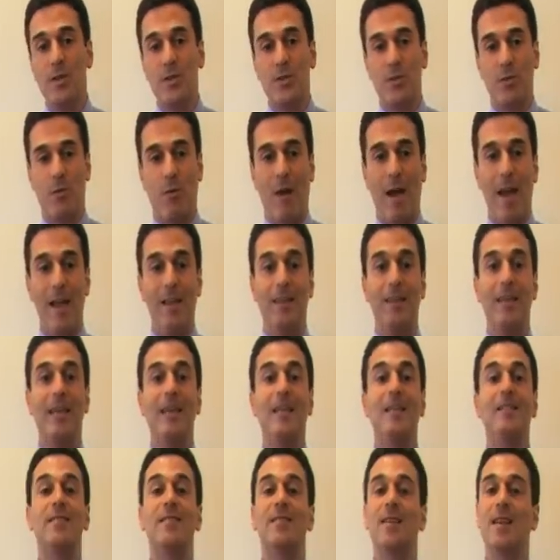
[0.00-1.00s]
this right,
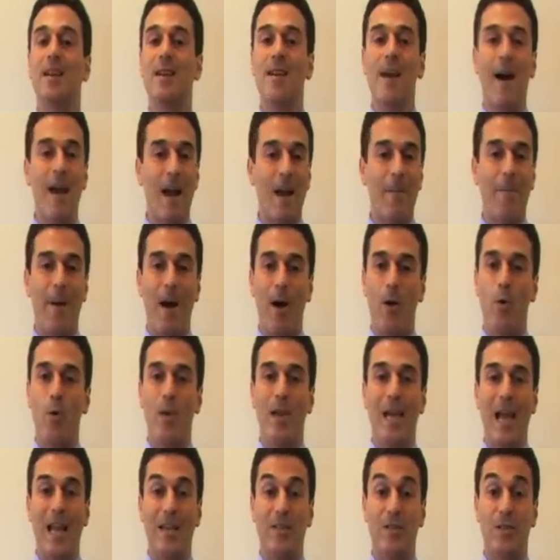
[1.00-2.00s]
it's not
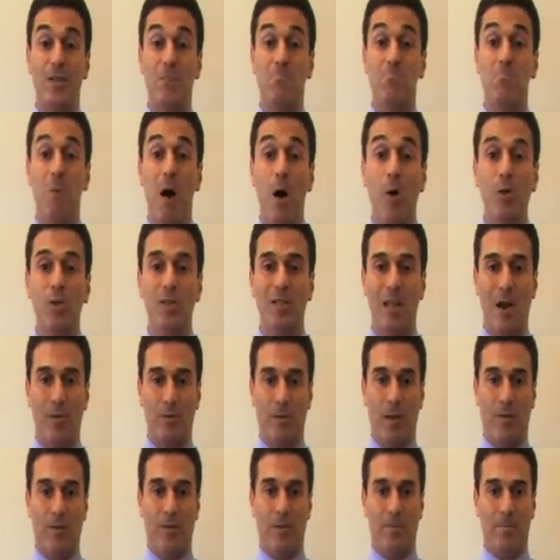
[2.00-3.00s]
about who gets the most
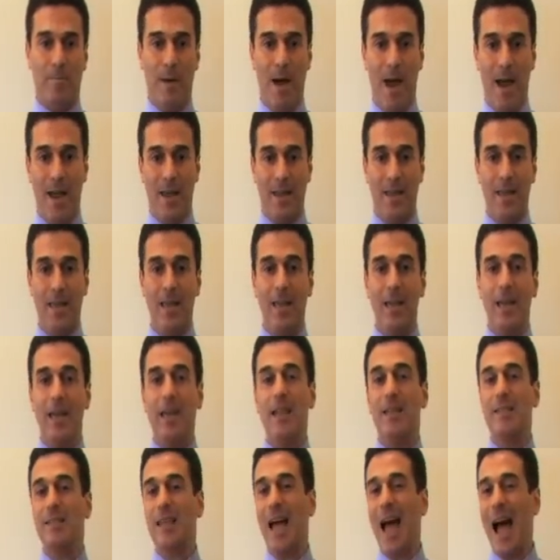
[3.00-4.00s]
out of the pie.
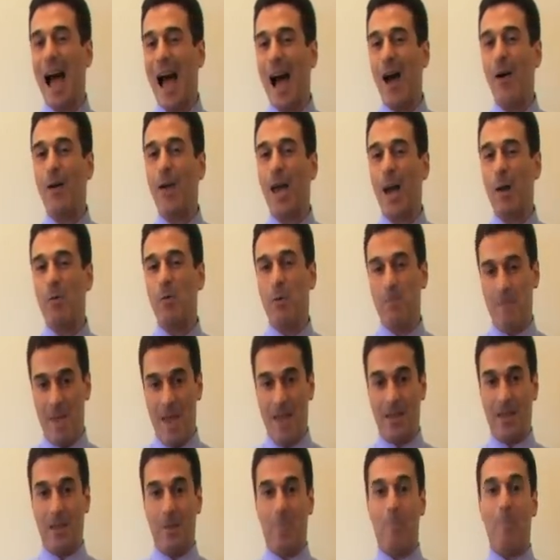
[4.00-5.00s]
It's how can we
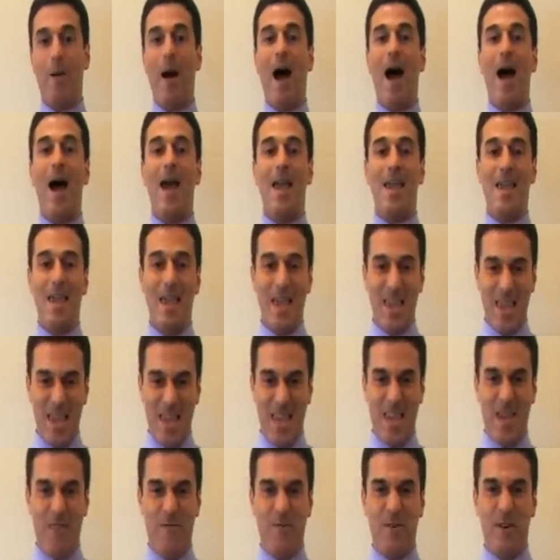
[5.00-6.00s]
make the pie
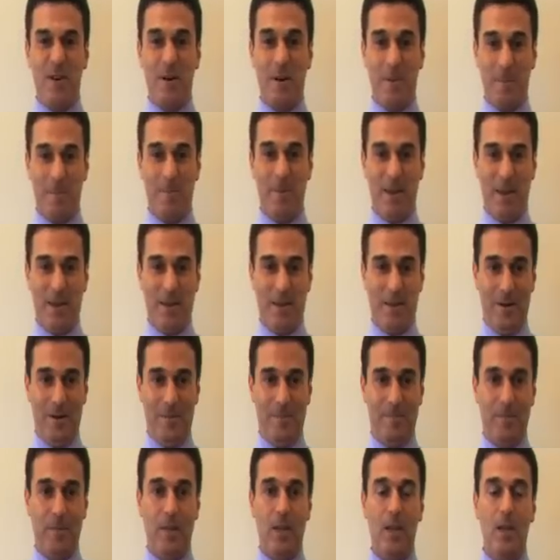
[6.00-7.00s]
even bigger.
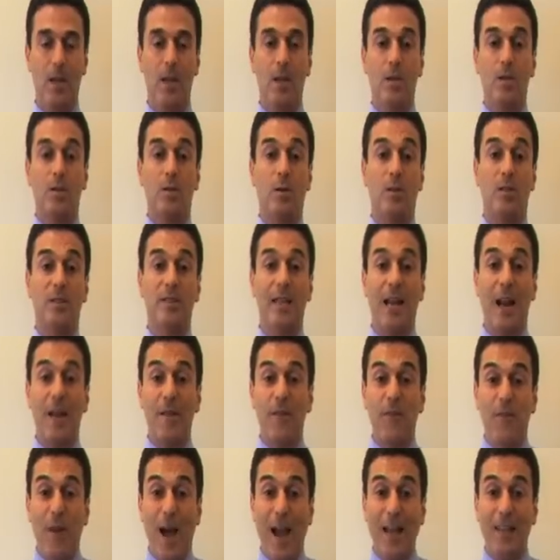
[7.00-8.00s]
So instead
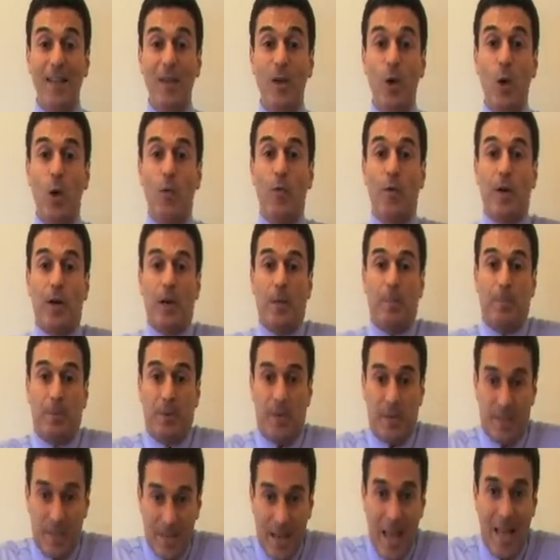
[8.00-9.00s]
of fighting over a
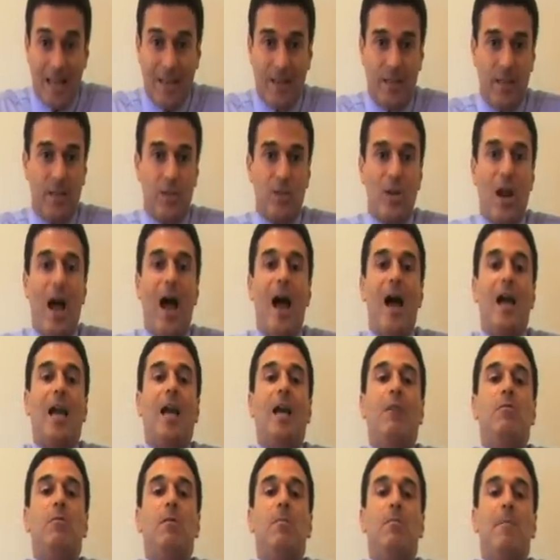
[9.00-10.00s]
percentage, how
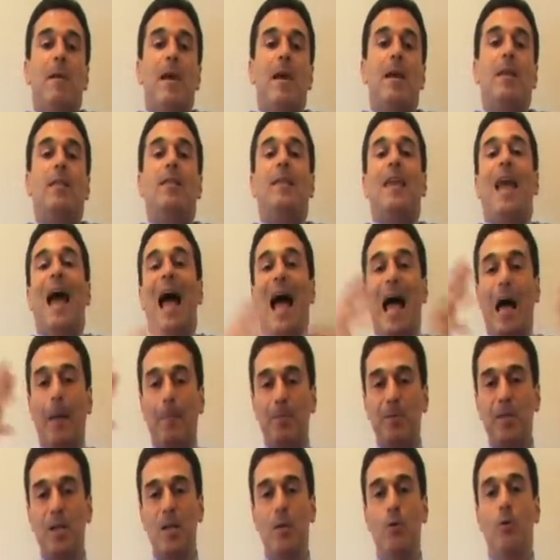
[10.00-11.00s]
can we make the
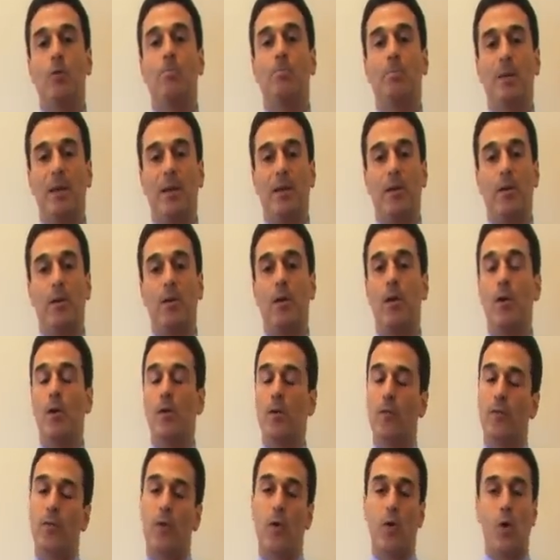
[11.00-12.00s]
absolute bigger
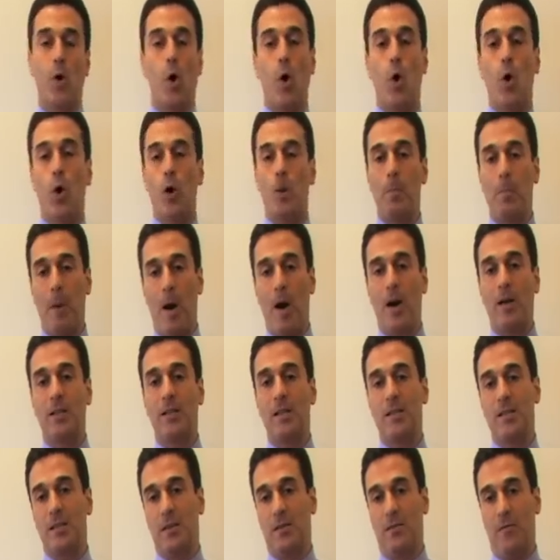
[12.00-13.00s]
for all
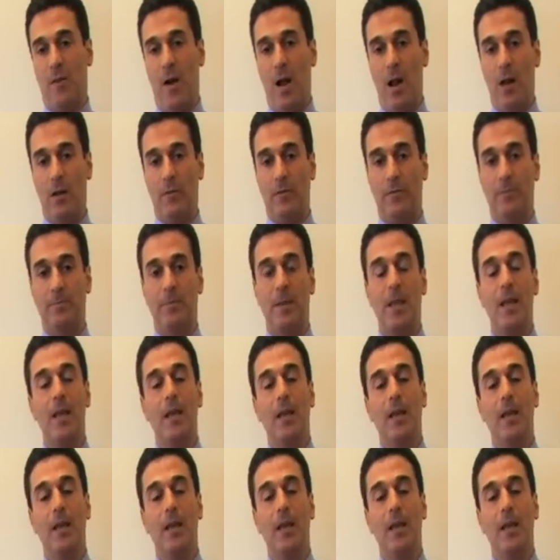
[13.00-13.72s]
parties involved?